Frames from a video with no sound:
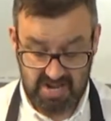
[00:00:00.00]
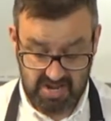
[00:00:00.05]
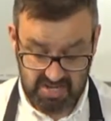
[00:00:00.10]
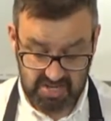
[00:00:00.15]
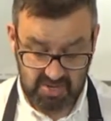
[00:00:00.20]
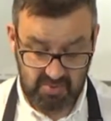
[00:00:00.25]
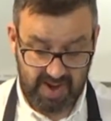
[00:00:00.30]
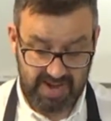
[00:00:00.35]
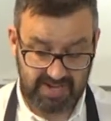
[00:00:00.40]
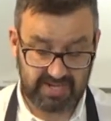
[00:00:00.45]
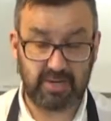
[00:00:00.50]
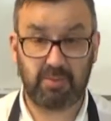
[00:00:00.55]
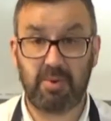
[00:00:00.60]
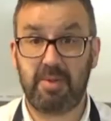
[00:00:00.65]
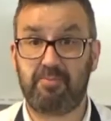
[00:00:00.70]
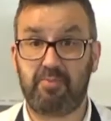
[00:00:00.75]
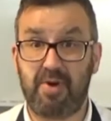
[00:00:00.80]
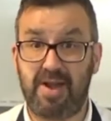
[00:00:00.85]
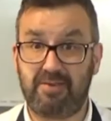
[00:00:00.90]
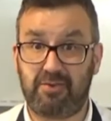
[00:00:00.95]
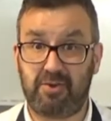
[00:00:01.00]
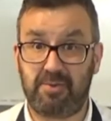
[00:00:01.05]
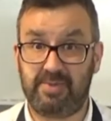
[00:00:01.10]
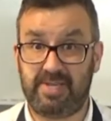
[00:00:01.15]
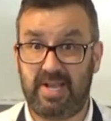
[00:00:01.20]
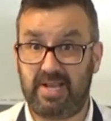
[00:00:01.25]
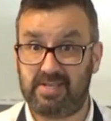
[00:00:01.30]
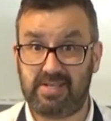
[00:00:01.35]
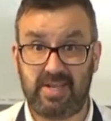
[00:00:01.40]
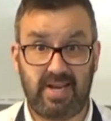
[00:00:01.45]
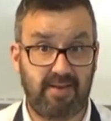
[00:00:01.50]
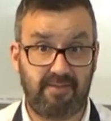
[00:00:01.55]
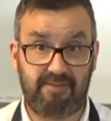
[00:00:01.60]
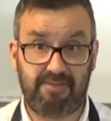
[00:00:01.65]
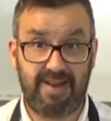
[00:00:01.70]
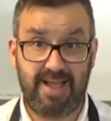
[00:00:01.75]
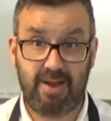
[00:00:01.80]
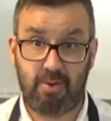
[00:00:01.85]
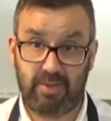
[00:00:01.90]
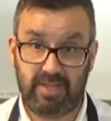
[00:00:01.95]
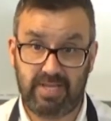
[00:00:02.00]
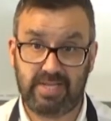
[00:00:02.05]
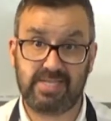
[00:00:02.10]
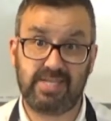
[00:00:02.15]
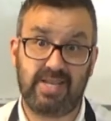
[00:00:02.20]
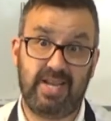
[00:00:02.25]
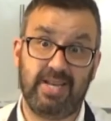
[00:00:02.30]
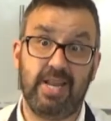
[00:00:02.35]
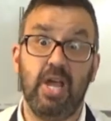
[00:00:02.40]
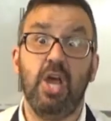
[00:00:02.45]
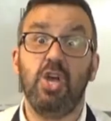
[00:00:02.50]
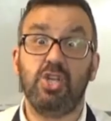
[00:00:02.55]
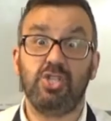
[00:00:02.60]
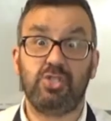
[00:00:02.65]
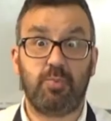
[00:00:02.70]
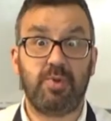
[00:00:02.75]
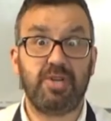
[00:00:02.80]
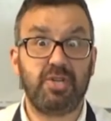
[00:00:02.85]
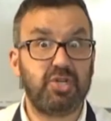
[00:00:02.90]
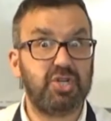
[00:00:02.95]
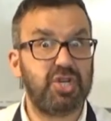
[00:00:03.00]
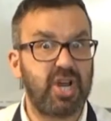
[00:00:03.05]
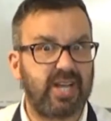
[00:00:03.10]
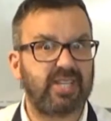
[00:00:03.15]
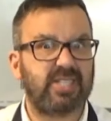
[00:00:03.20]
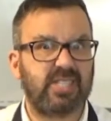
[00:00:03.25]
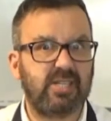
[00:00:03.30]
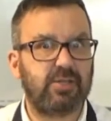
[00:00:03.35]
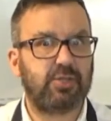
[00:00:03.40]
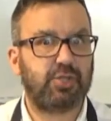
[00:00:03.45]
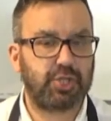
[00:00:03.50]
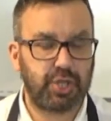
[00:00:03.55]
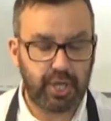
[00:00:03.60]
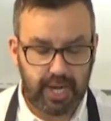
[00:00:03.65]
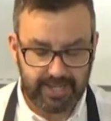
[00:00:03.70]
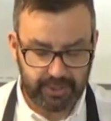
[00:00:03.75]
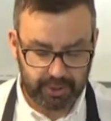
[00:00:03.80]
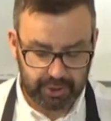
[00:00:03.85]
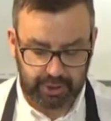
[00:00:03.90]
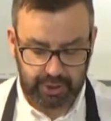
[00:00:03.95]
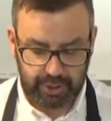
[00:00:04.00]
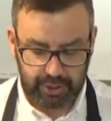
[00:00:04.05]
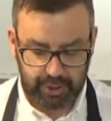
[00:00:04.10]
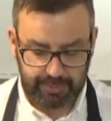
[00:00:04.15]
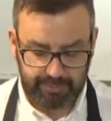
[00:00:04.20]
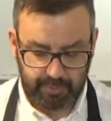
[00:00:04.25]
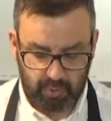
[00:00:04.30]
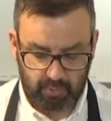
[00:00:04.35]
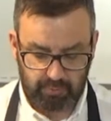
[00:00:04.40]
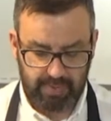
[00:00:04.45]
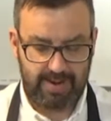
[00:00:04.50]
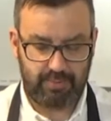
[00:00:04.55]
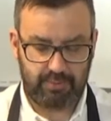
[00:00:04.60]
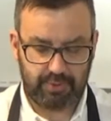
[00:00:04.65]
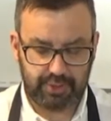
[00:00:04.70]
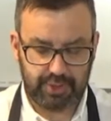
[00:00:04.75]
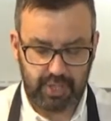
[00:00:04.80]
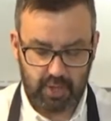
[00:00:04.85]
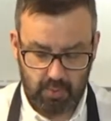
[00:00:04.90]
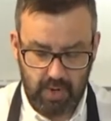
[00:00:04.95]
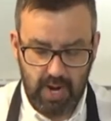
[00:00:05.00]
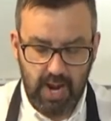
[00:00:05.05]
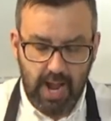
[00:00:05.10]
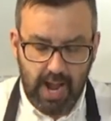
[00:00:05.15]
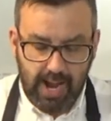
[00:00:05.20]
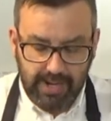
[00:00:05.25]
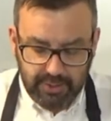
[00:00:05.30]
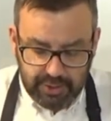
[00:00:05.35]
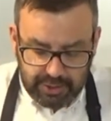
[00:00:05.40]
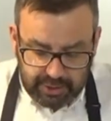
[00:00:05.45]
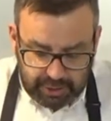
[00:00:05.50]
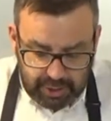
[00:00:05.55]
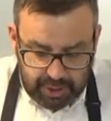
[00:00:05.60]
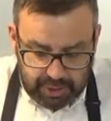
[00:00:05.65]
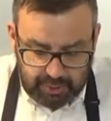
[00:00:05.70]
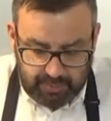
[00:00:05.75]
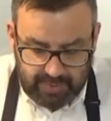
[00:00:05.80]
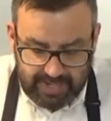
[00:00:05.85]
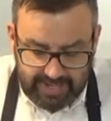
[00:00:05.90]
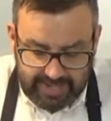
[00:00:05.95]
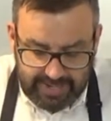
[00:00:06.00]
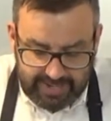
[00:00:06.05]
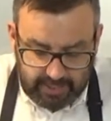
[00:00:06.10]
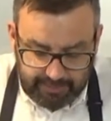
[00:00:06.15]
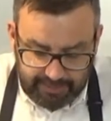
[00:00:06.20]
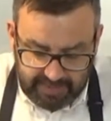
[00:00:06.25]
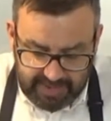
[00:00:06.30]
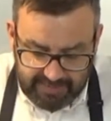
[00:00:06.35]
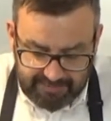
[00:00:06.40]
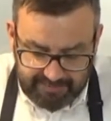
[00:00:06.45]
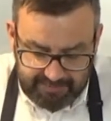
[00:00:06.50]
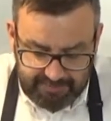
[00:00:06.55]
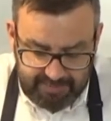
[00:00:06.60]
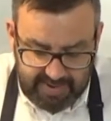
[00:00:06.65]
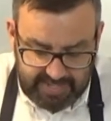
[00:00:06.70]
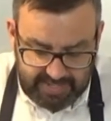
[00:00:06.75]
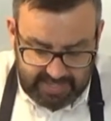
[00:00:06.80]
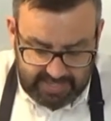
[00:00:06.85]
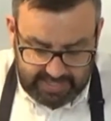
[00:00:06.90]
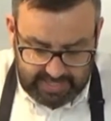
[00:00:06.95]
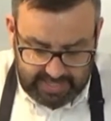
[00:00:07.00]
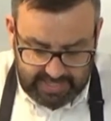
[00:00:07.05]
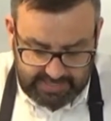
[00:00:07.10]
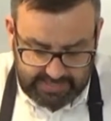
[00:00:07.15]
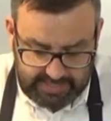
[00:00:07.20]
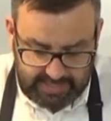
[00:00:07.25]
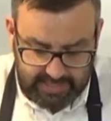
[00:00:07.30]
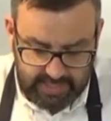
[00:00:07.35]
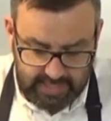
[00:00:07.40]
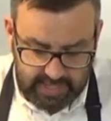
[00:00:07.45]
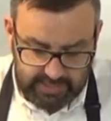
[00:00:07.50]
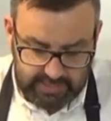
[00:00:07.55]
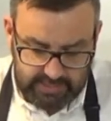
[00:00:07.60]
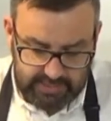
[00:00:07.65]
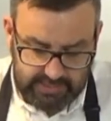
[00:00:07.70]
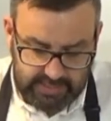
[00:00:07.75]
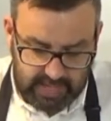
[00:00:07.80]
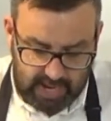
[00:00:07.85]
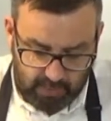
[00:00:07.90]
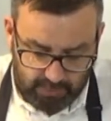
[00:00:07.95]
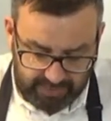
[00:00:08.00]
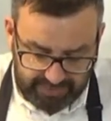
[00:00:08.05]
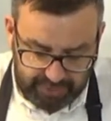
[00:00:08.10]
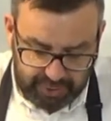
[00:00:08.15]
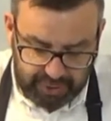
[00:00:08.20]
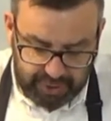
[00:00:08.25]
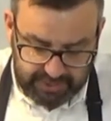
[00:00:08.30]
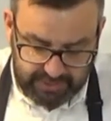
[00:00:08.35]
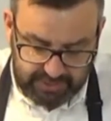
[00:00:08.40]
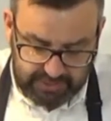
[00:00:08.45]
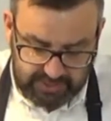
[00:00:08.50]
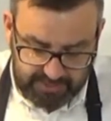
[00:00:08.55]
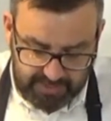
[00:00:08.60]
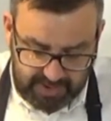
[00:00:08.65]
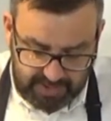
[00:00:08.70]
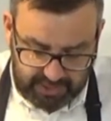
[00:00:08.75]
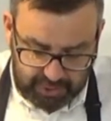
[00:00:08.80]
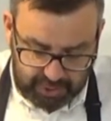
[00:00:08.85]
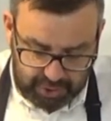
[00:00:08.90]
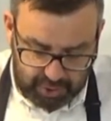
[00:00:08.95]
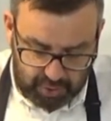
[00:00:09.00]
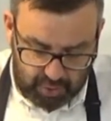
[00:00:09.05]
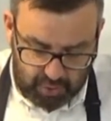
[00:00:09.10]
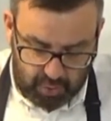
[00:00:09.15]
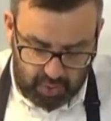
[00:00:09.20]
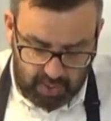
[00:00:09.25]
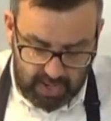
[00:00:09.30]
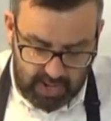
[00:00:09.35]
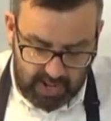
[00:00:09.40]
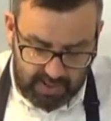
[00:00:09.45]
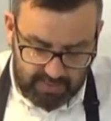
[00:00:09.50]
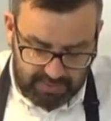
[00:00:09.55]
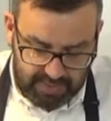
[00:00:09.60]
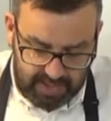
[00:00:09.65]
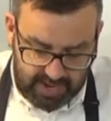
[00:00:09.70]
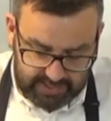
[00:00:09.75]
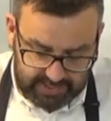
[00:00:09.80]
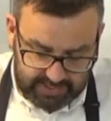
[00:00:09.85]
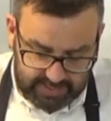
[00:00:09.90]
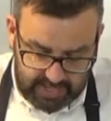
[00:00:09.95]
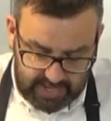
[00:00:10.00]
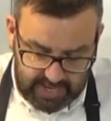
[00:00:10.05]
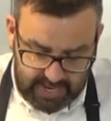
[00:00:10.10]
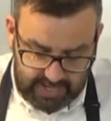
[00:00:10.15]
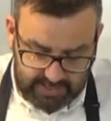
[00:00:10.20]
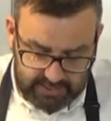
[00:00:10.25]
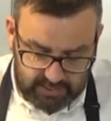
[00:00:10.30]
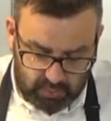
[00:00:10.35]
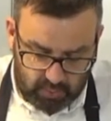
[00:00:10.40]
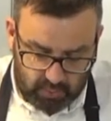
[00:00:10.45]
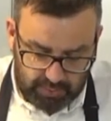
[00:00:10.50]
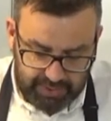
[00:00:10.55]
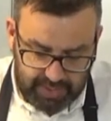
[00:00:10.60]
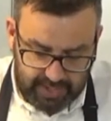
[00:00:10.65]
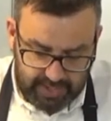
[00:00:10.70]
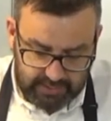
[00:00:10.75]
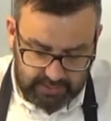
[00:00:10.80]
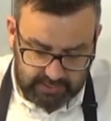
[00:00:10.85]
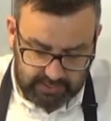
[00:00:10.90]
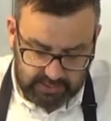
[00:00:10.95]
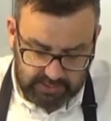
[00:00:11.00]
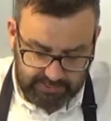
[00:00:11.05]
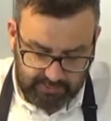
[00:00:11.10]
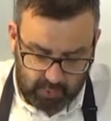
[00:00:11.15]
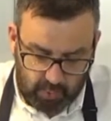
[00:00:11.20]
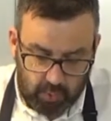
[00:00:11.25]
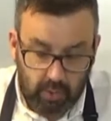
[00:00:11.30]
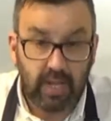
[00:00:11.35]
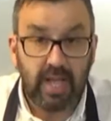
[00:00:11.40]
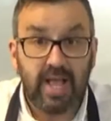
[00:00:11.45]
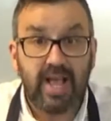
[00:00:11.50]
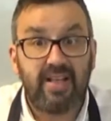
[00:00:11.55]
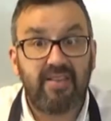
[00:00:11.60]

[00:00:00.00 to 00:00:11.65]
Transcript: You end up with breadcrumbs that side and flour this side. So we just turn the bowl around. So I'm just going to do a little bit of mini kneading to start with, just to make sure that it's all nice and small.